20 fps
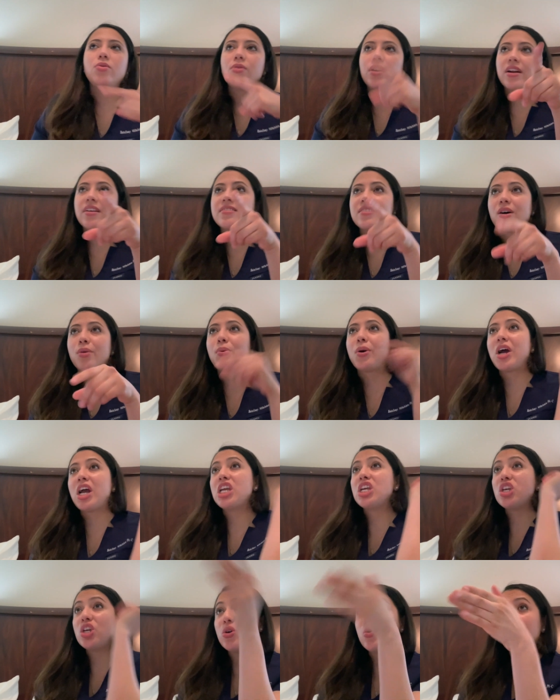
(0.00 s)
get Asaba,
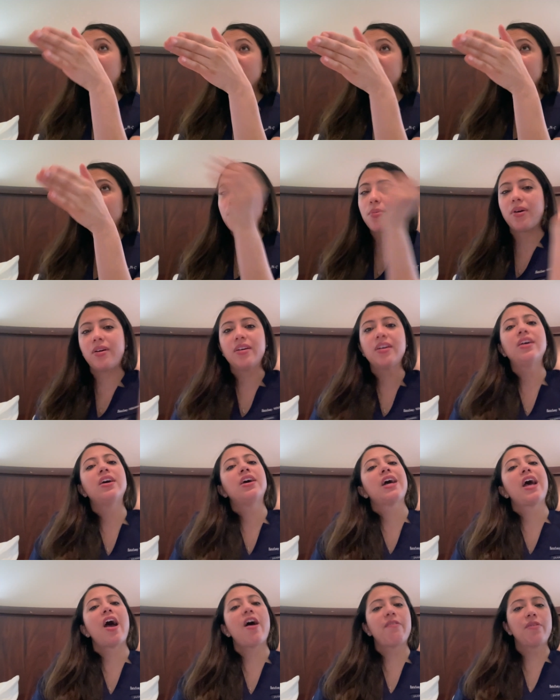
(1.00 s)
and you get Asaba.
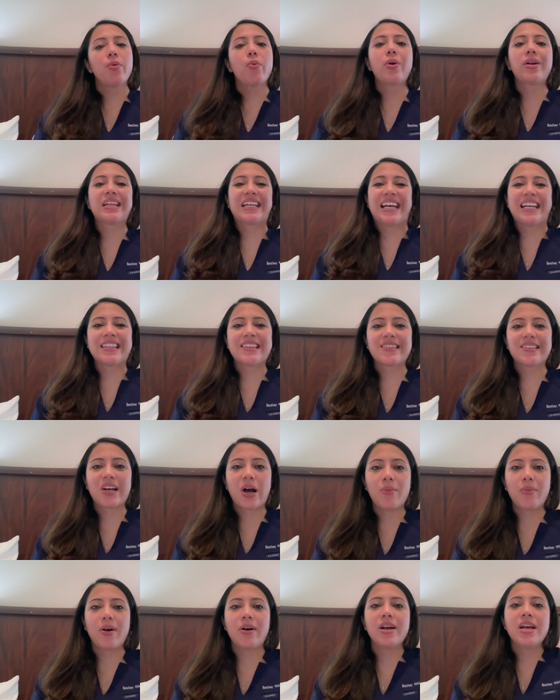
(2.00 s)
Everyone gets
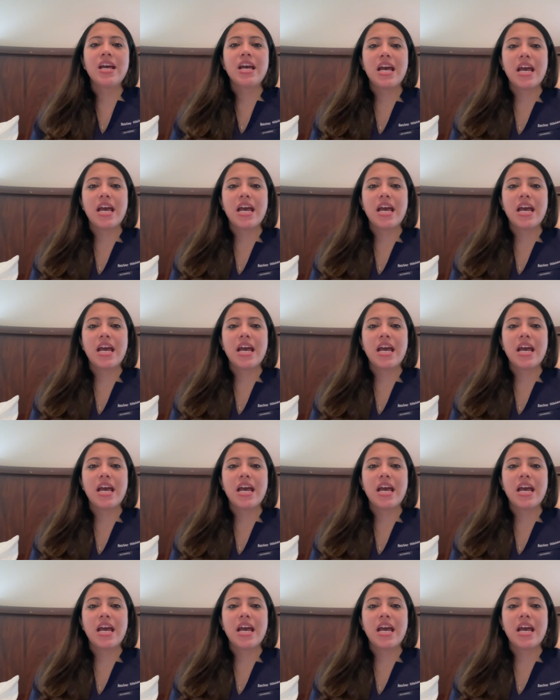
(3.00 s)
Saba